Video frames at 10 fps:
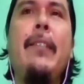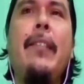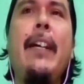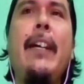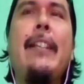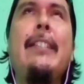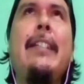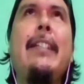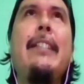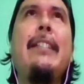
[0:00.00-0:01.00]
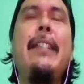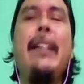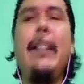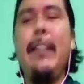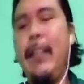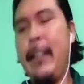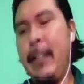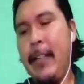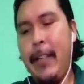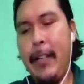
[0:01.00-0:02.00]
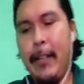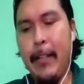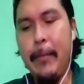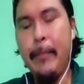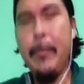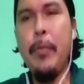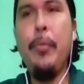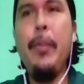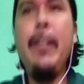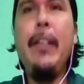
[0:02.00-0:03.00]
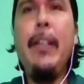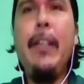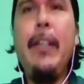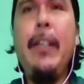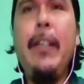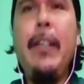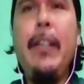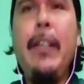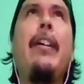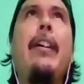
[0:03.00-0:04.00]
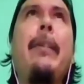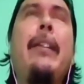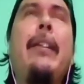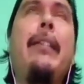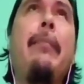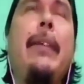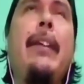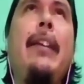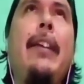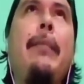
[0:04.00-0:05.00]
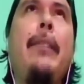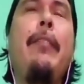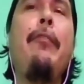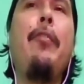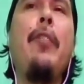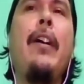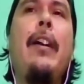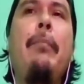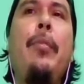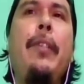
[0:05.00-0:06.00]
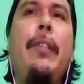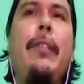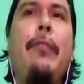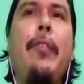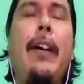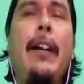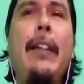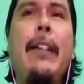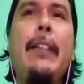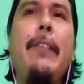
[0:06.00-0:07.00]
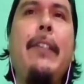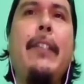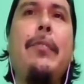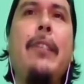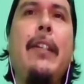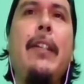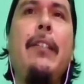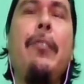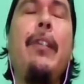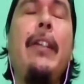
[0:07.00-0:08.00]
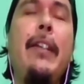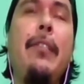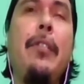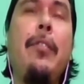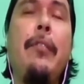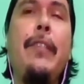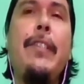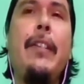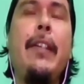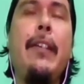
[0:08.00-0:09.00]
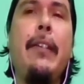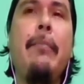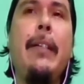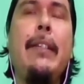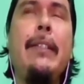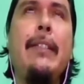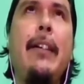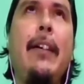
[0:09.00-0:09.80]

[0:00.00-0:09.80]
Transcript: Okay, and since then, um, we, the Department of Environment, became the focal point for all activities related, related to the convention here in Belize.